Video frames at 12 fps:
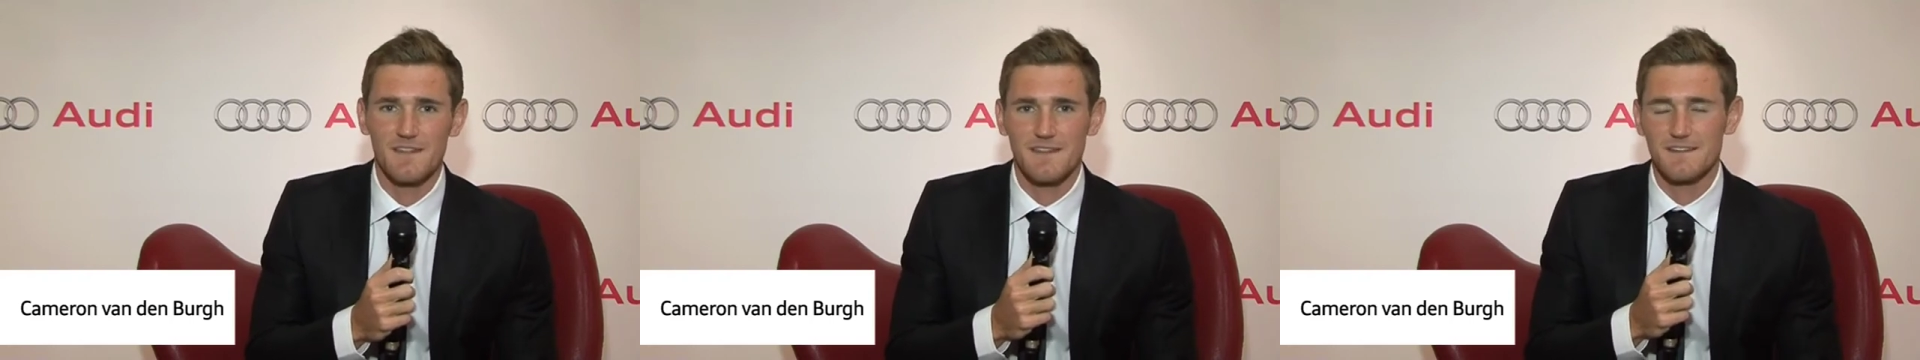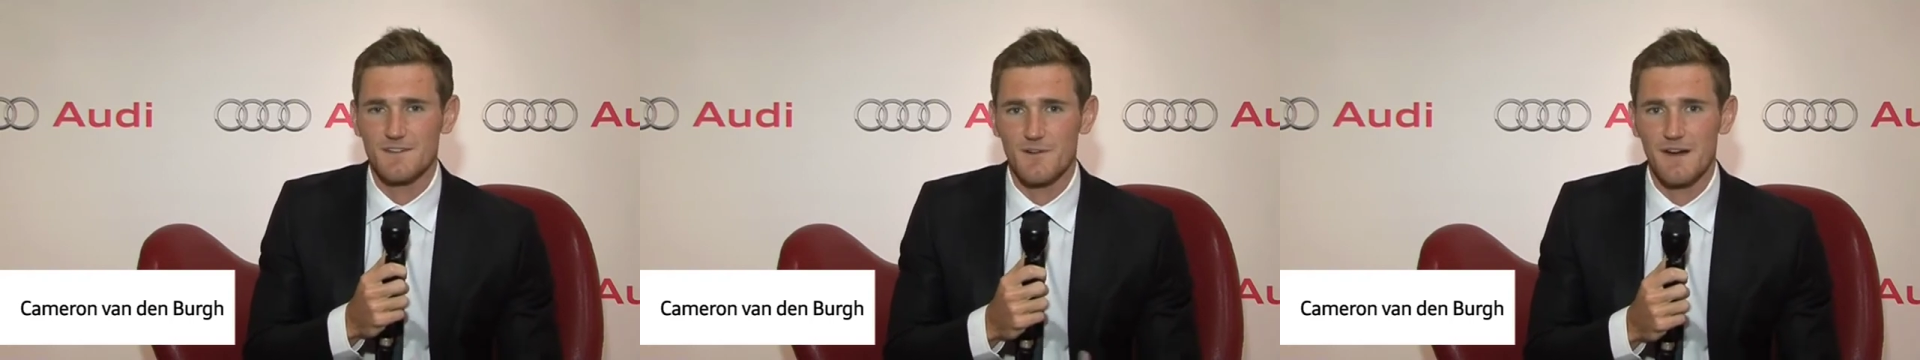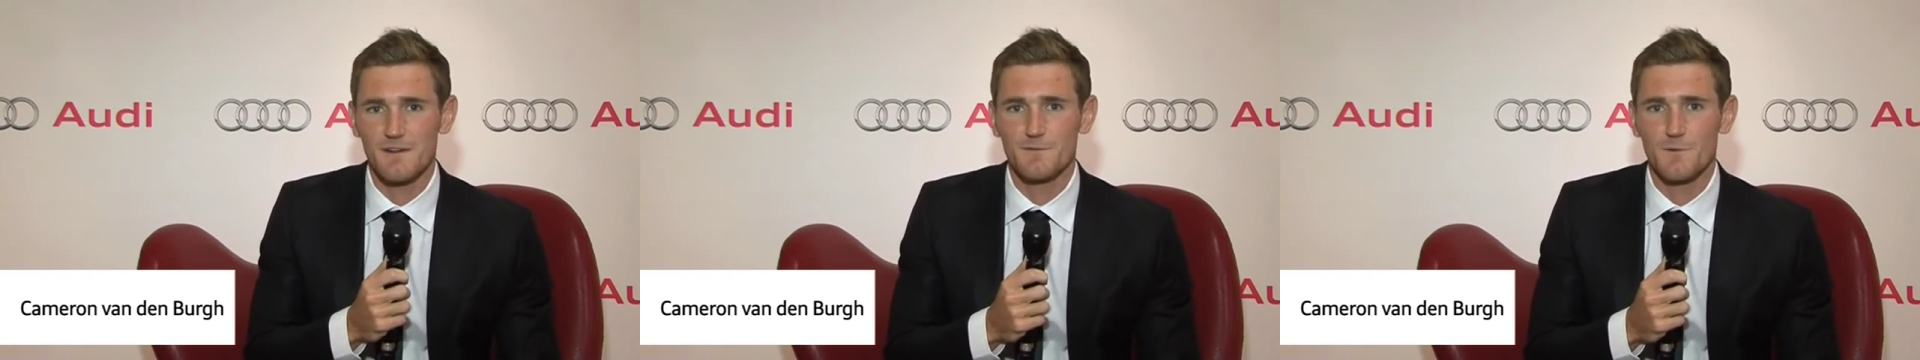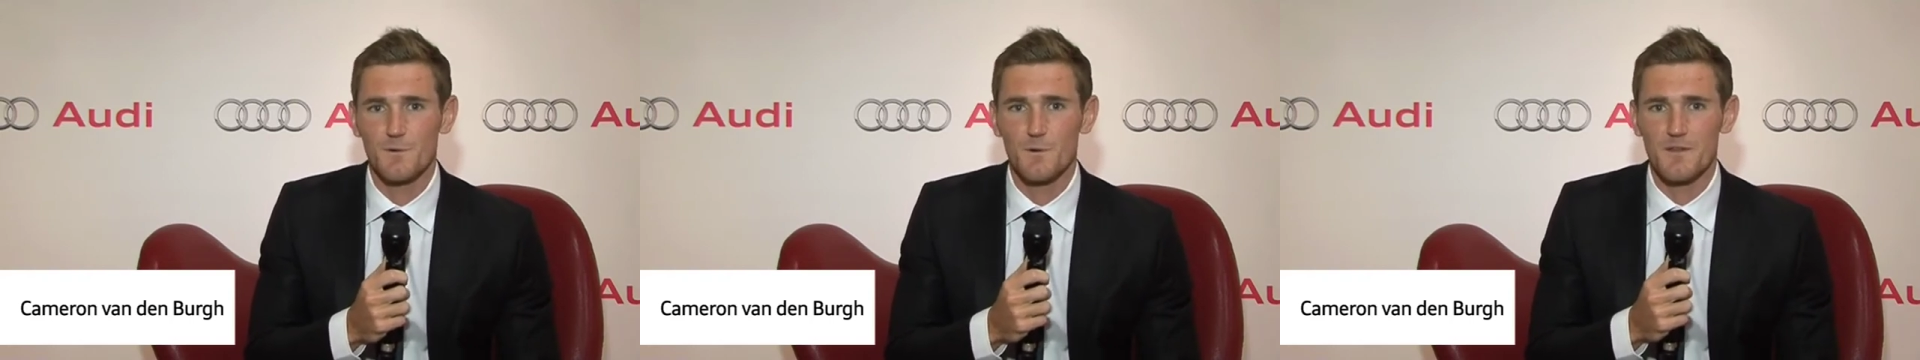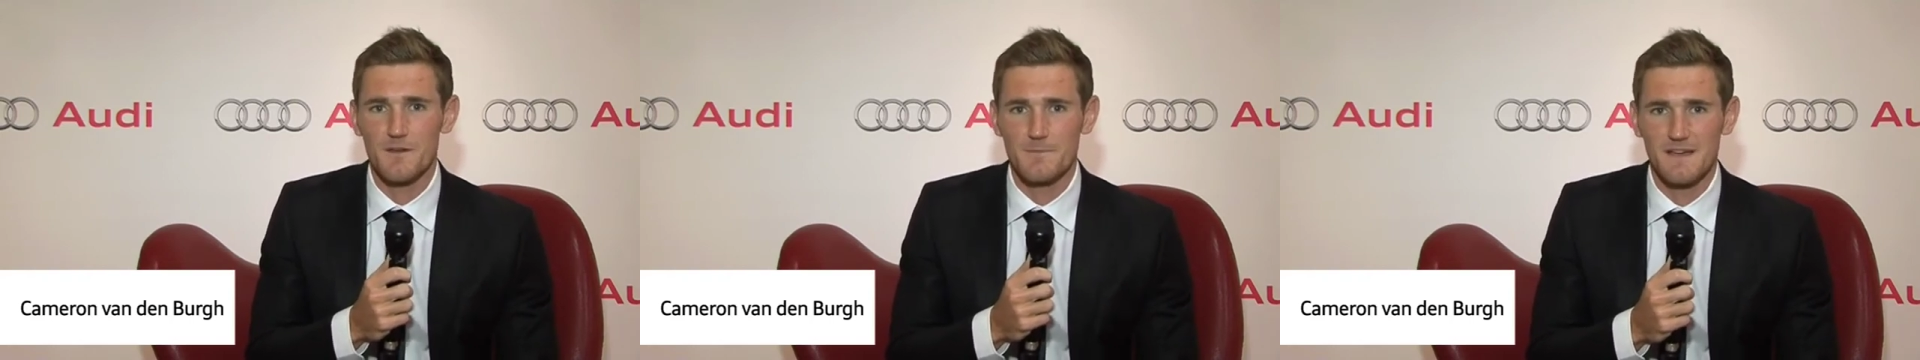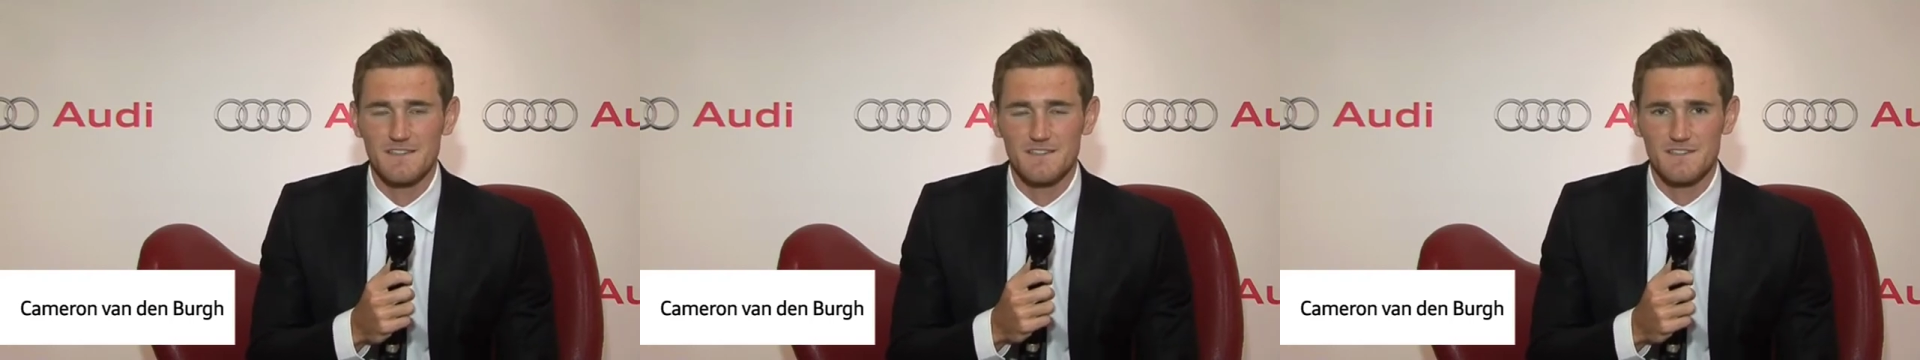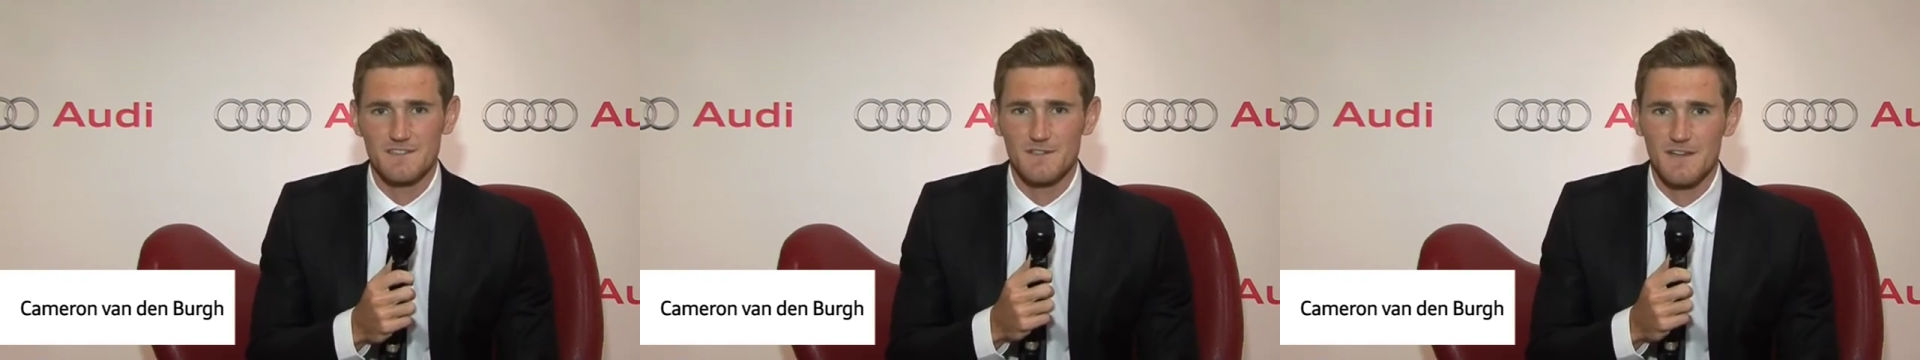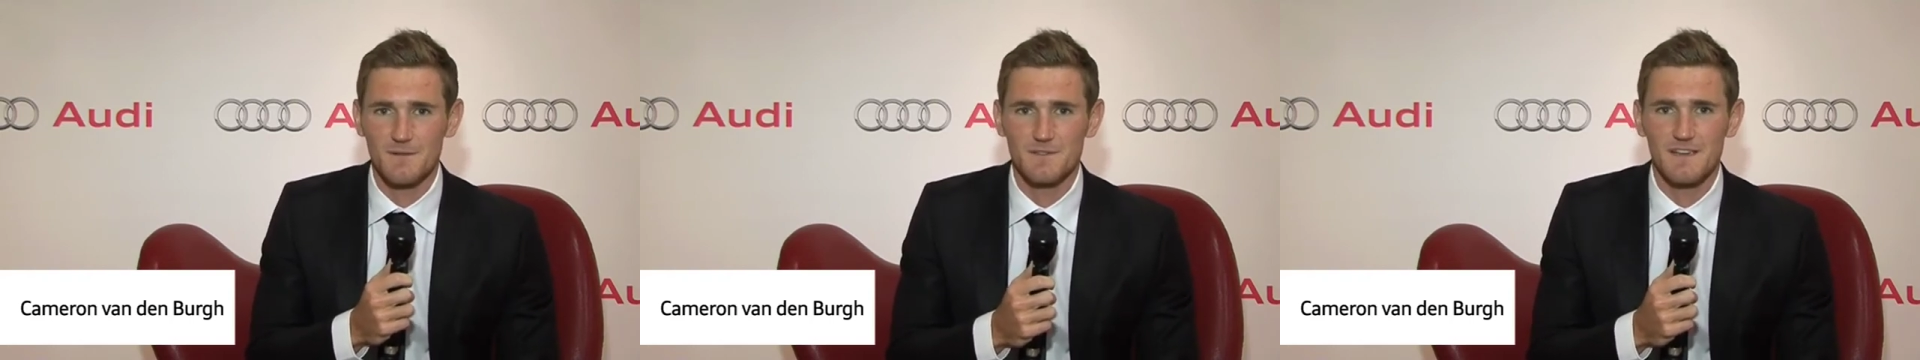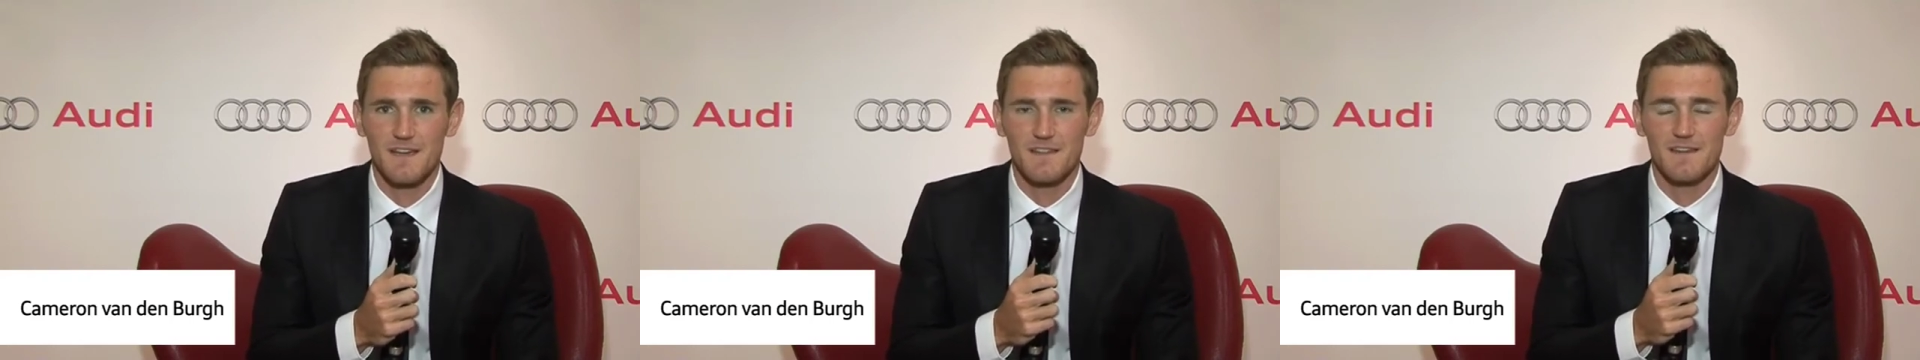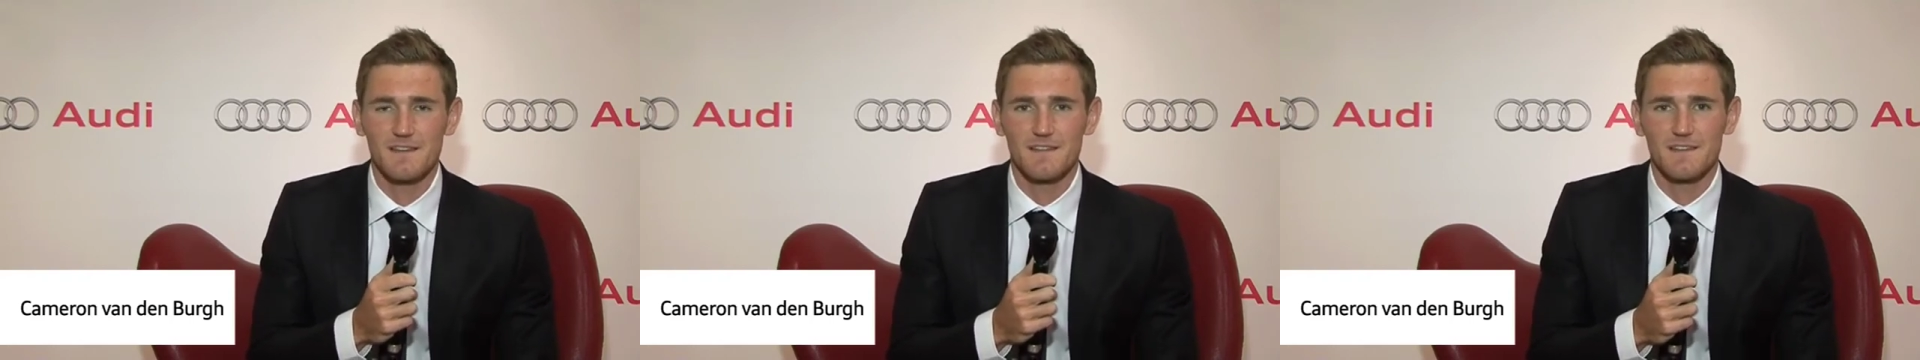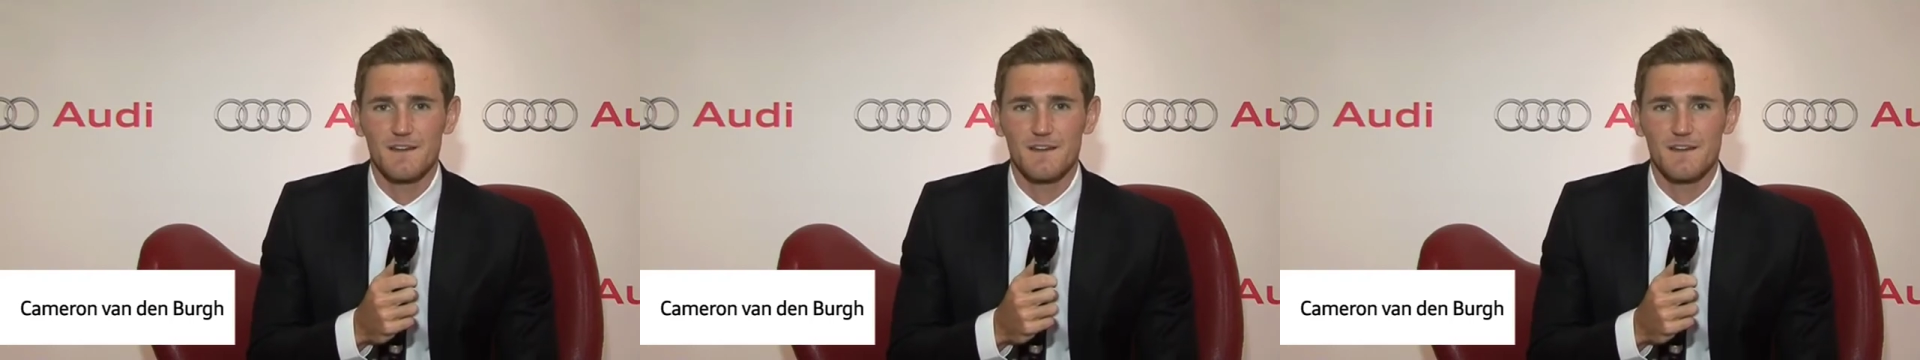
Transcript: And it's great for all the ambassadors just to come together,